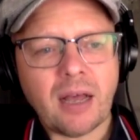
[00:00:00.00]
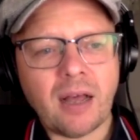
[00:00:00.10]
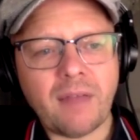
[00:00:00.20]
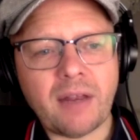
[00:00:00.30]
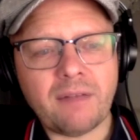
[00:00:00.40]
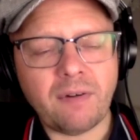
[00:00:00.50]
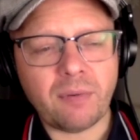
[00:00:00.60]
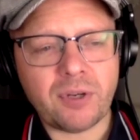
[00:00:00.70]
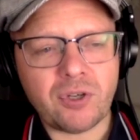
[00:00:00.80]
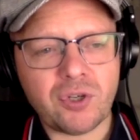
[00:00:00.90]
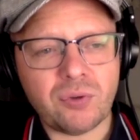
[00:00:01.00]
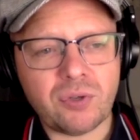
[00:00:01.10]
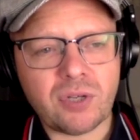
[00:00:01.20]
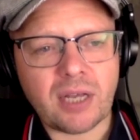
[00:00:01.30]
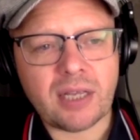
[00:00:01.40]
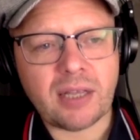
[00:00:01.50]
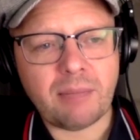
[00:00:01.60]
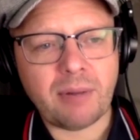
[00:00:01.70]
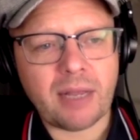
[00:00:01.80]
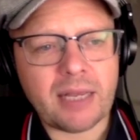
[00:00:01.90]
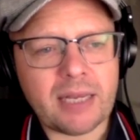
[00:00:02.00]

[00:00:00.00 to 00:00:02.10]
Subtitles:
And then the following Tuesday, they play